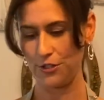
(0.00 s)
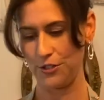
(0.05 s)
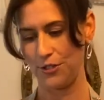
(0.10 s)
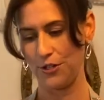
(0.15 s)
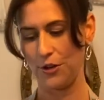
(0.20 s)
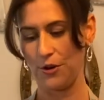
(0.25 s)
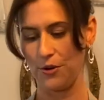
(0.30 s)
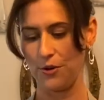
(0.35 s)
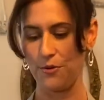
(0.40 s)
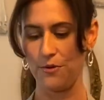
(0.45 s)

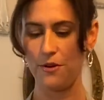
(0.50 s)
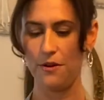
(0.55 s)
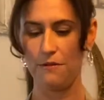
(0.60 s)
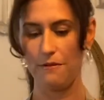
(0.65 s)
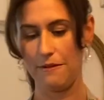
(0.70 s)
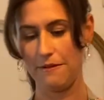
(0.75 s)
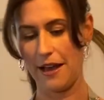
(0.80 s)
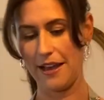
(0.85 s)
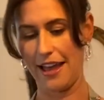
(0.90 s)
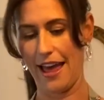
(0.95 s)
So
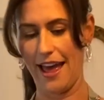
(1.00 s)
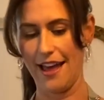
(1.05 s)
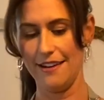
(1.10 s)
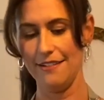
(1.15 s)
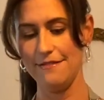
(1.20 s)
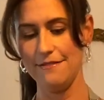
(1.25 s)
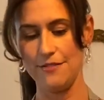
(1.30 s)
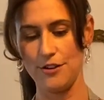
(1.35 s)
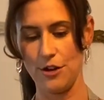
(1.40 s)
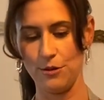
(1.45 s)

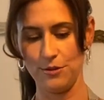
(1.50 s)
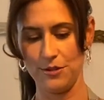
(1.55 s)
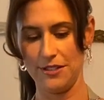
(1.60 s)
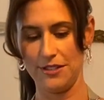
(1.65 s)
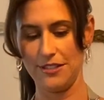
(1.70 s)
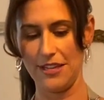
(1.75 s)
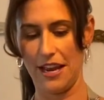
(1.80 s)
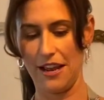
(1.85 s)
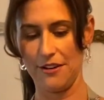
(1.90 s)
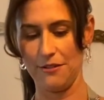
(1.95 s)
again, no
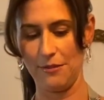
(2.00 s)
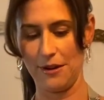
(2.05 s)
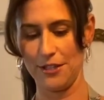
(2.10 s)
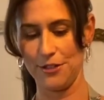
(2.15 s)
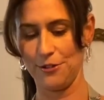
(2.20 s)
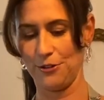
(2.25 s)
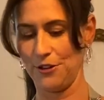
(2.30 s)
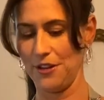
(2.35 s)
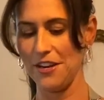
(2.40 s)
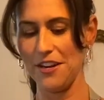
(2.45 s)
stand
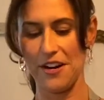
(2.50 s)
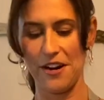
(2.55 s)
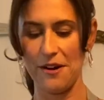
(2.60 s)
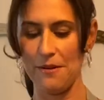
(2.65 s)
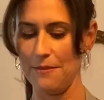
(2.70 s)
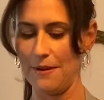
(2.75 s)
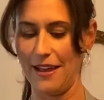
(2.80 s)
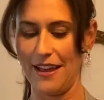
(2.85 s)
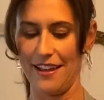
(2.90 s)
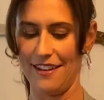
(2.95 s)
mixer
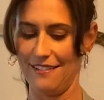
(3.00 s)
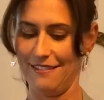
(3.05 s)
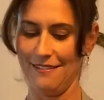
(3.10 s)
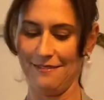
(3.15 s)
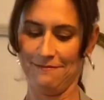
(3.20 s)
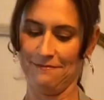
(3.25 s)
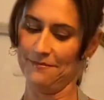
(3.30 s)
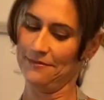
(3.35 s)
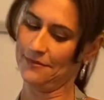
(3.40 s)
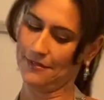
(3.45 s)
here,
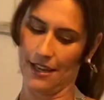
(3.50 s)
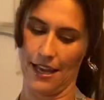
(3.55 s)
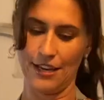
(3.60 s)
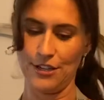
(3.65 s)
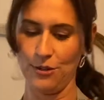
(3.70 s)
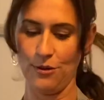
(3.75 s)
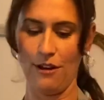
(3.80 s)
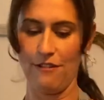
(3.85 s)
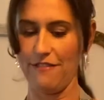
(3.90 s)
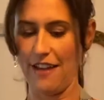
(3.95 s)
but I
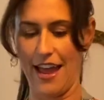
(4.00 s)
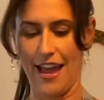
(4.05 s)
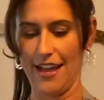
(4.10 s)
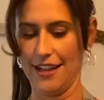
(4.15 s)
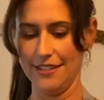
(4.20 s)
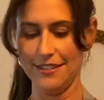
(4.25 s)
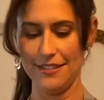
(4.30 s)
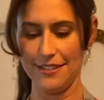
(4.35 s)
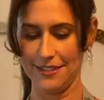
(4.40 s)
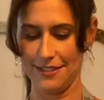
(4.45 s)
do have
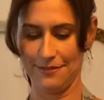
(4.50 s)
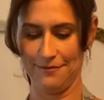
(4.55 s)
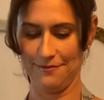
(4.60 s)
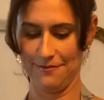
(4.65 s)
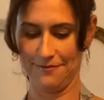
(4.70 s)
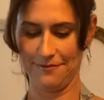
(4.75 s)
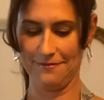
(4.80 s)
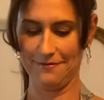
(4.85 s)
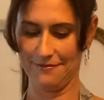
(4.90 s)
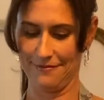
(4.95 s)
hands
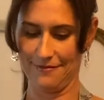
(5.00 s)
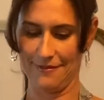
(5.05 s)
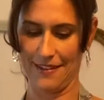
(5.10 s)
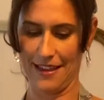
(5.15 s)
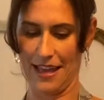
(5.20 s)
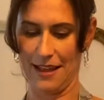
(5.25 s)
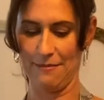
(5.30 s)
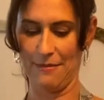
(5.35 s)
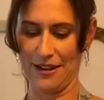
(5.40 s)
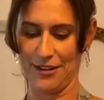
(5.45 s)

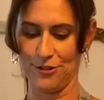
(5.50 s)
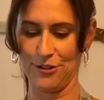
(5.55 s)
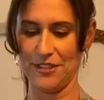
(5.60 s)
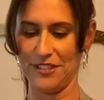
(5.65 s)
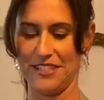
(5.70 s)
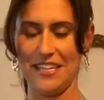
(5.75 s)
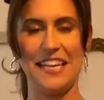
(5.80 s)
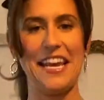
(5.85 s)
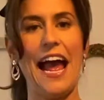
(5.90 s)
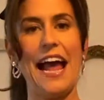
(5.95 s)
and my
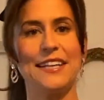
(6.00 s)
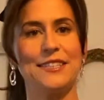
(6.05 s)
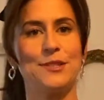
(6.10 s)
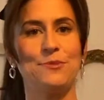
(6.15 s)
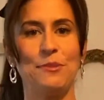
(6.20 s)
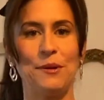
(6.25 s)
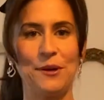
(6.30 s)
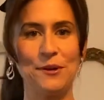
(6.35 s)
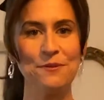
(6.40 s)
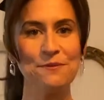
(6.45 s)
trusty cat
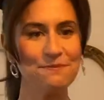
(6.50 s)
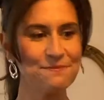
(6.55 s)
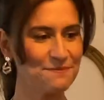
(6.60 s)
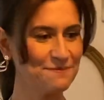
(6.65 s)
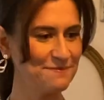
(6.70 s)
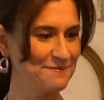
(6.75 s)
spoon.